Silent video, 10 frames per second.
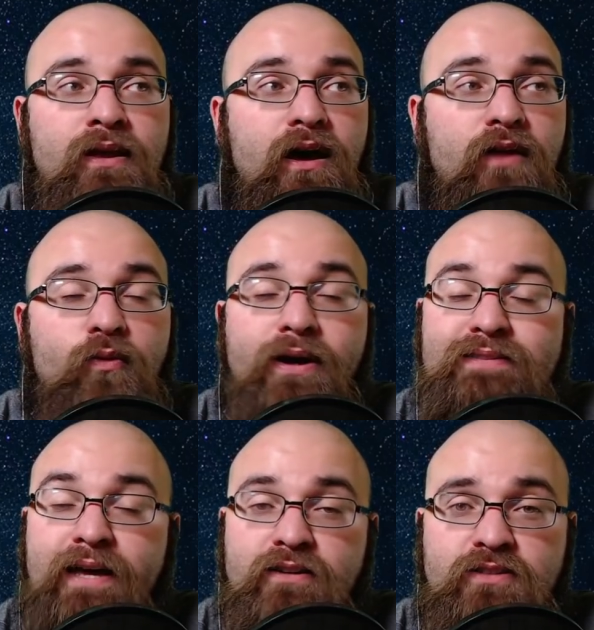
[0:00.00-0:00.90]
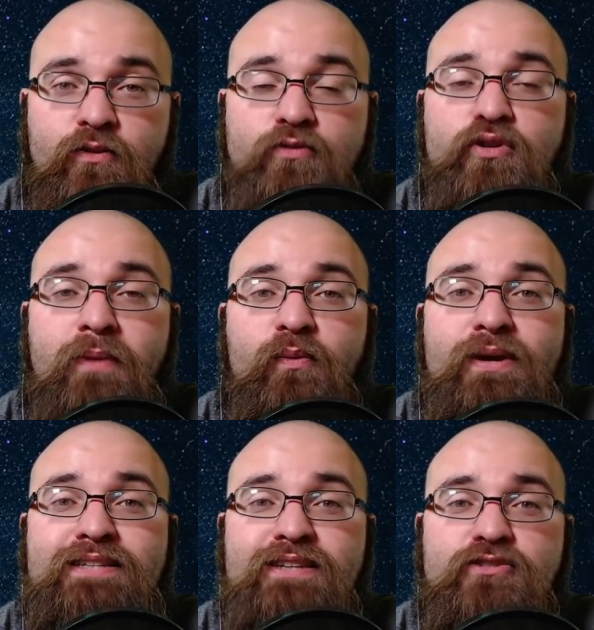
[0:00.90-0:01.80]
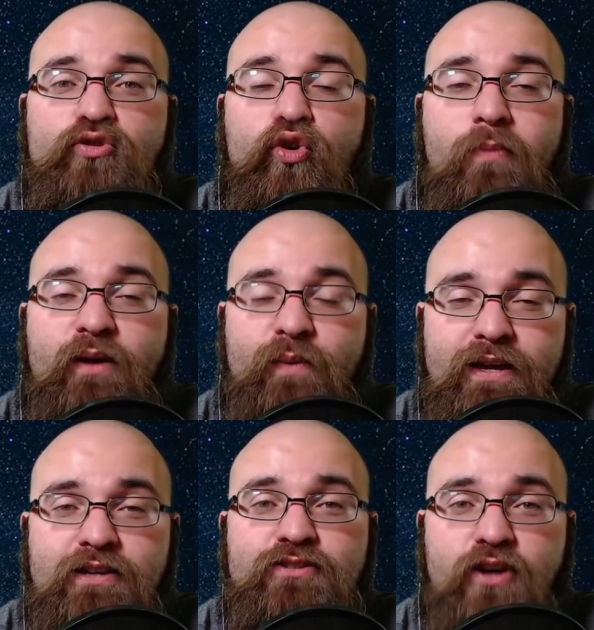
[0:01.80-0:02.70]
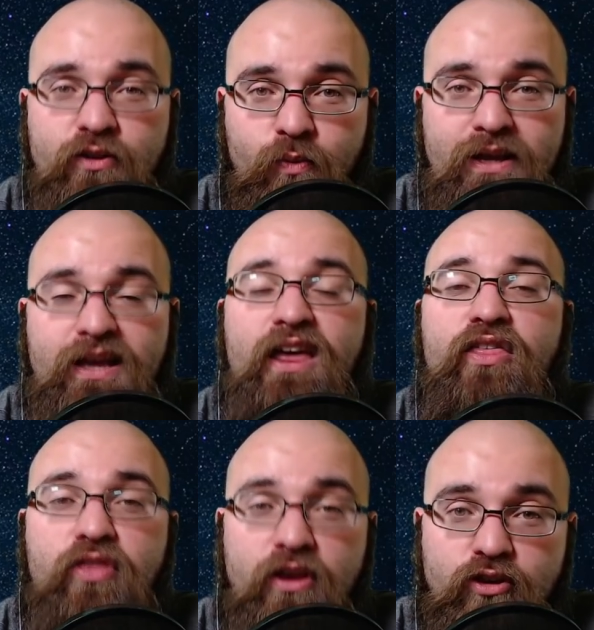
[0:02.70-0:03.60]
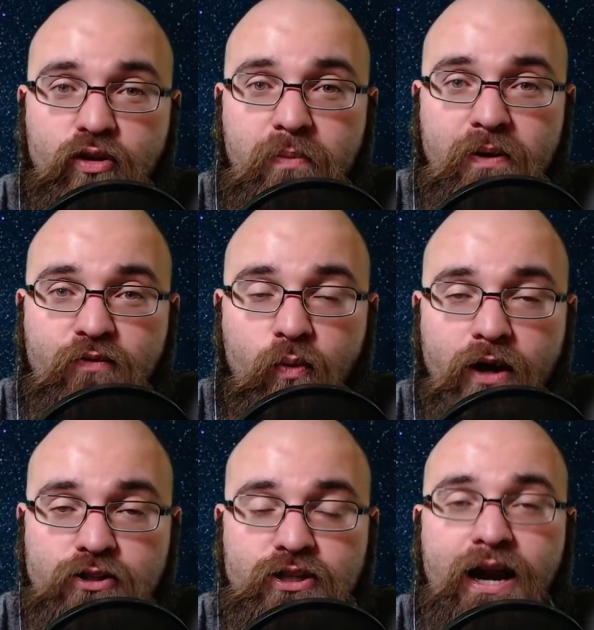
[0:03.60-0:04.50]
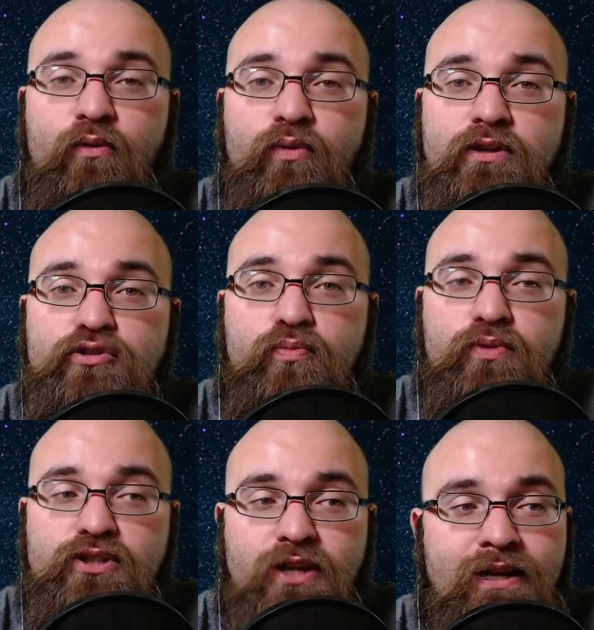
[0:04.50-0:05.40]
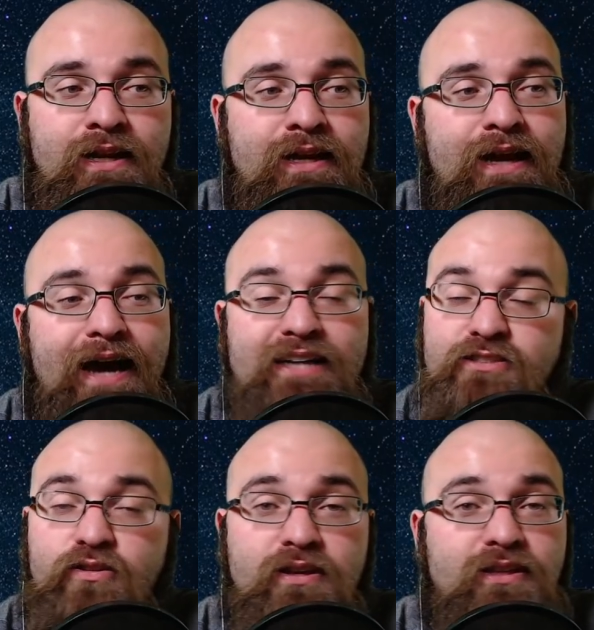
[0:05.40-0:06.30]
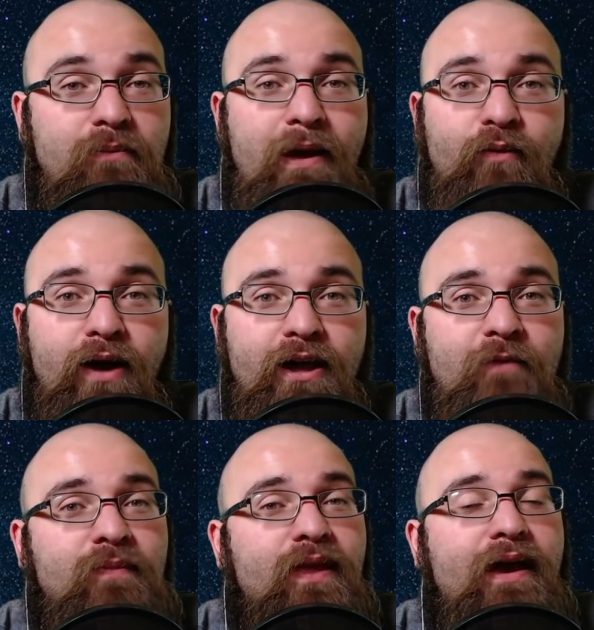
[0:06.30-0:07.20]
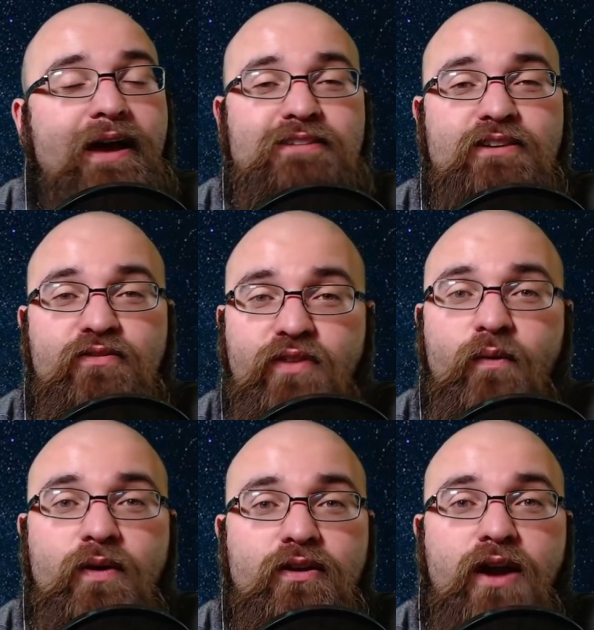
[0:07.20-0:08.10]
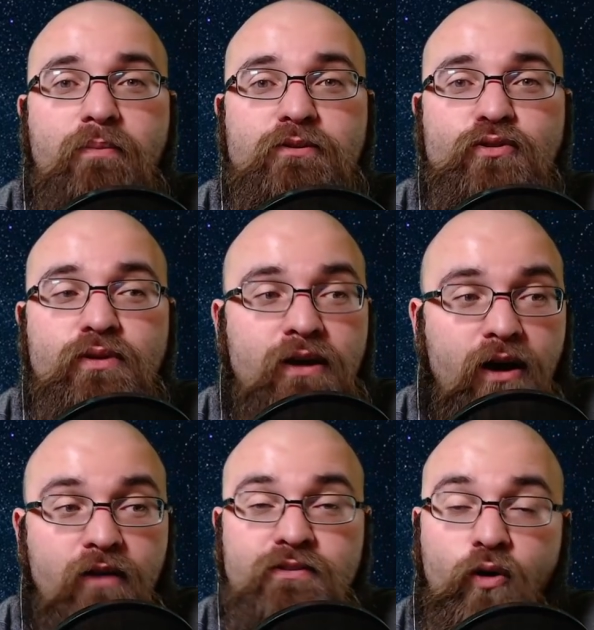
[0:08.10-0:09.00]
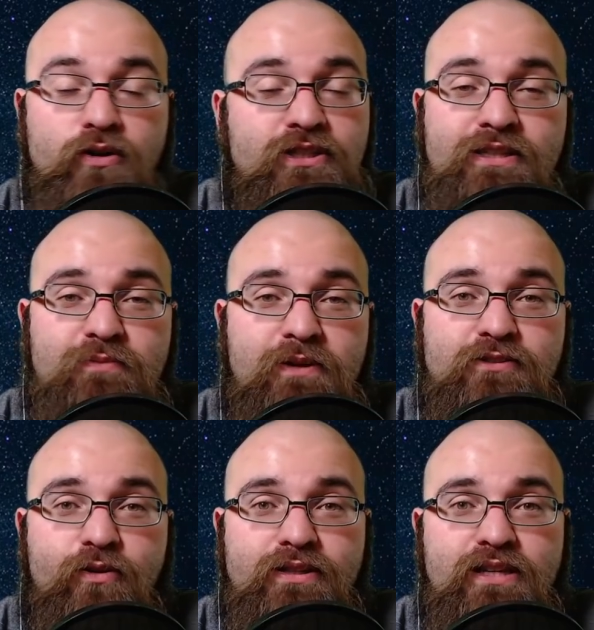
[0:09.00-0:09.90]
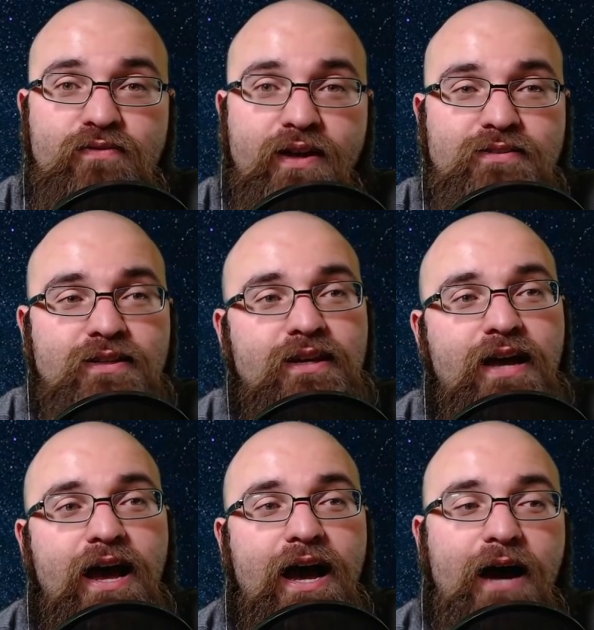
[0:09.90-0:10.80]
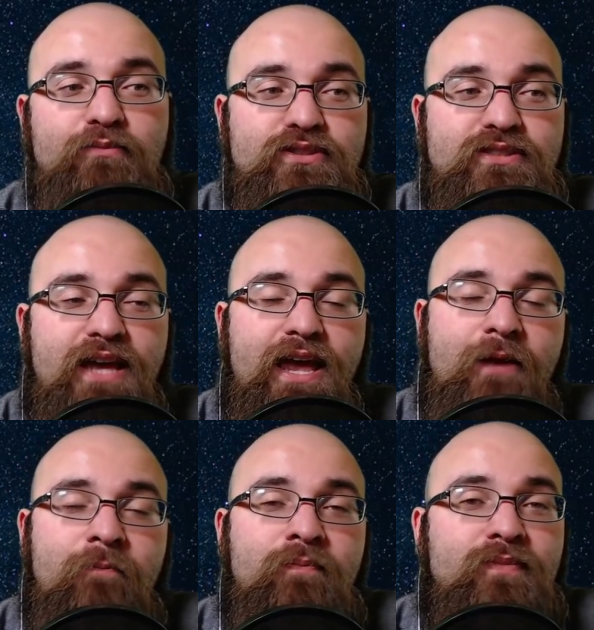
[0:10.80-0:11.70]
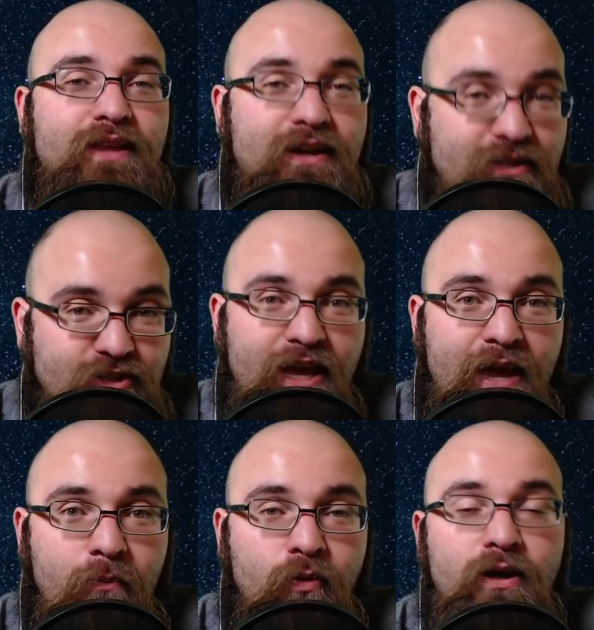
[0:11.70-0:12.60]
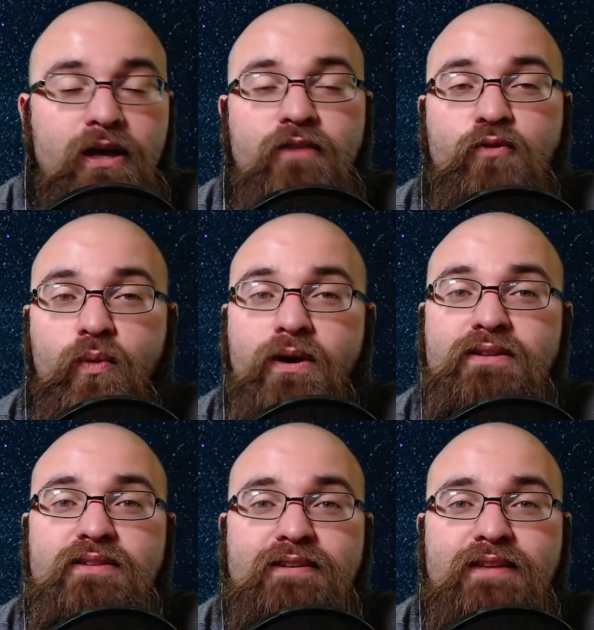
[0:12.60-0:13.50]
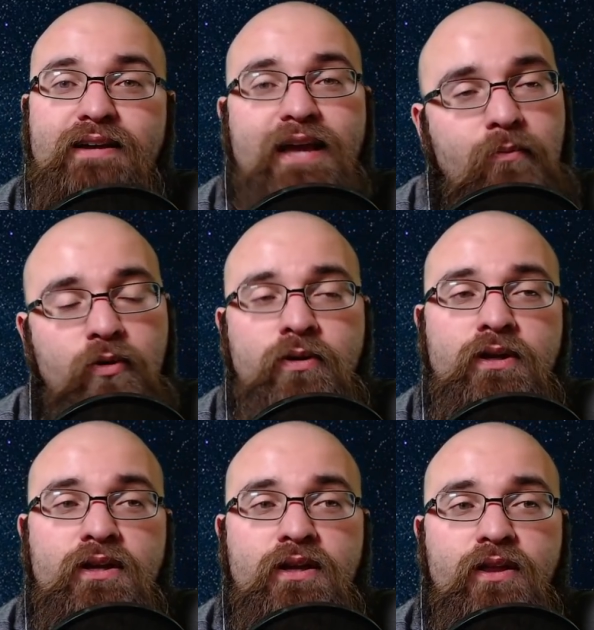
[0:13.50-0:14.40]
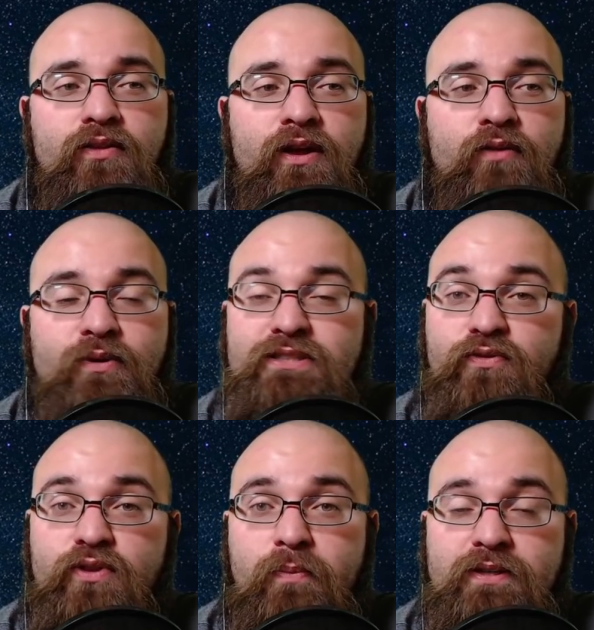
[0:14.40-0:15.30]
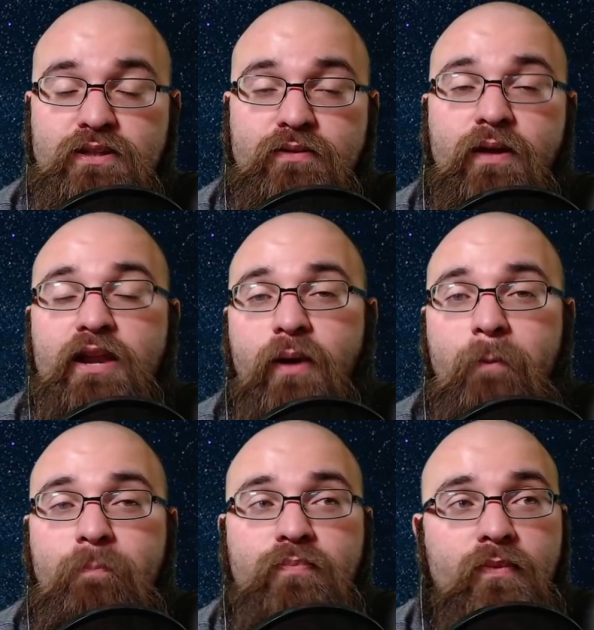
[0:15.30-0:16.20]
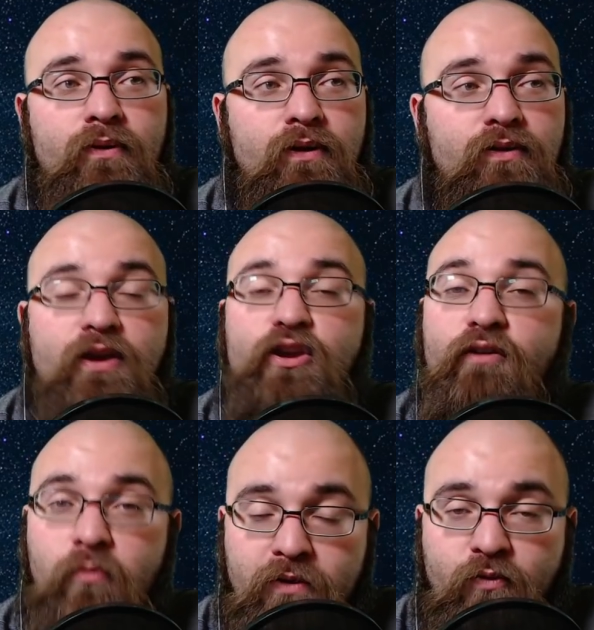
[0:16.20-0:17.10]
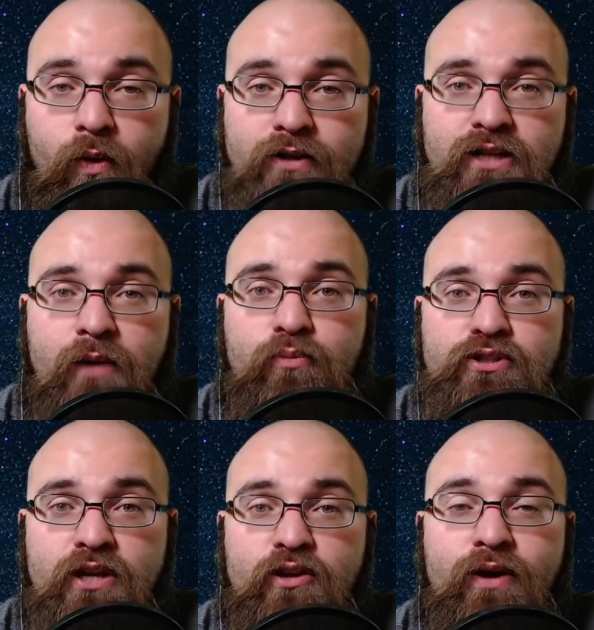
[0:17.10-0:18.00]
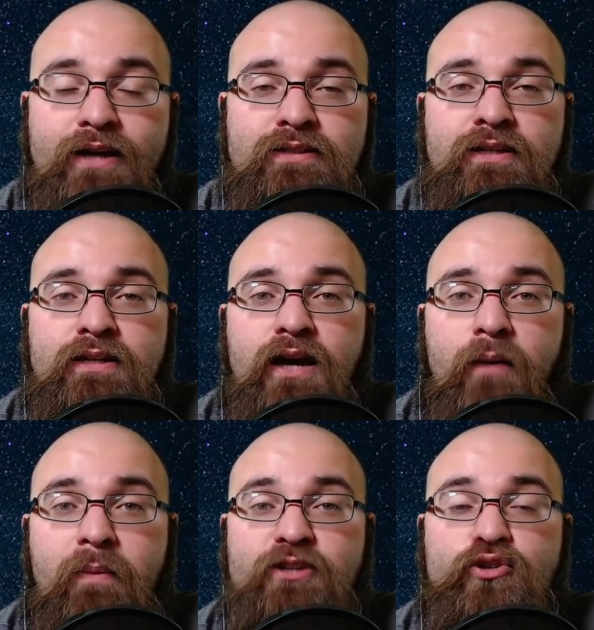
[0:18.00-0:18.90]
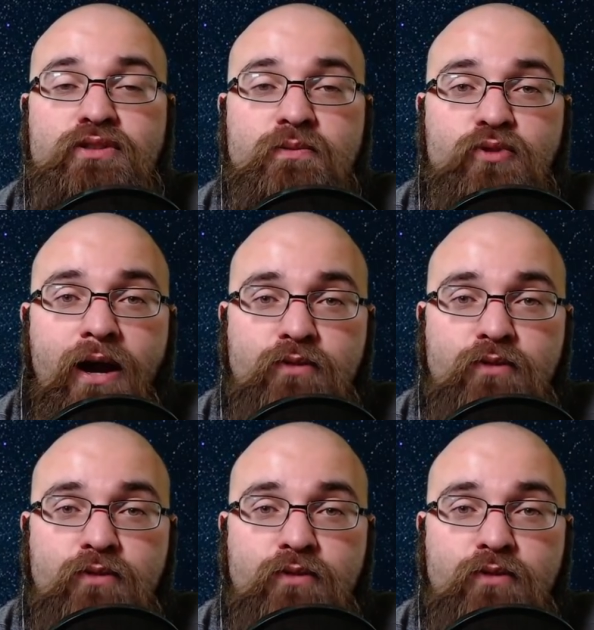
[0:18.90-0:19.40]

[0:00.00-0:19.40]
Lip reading: Otherwise, that is it. Those are my week 6 quarterback rankings on the week. Thank you, everybody, for watching. I really do appreciate it. I still think that Matt Ryan has a very good opportunity of torching this Minnesota defense. I'm just saying that it is a gamble. And if you're willing to take that gamble, then risk it for the biscuit. Anyway, thank you, everybody, for watching. I appreciate you guys. Make sure you subscribe to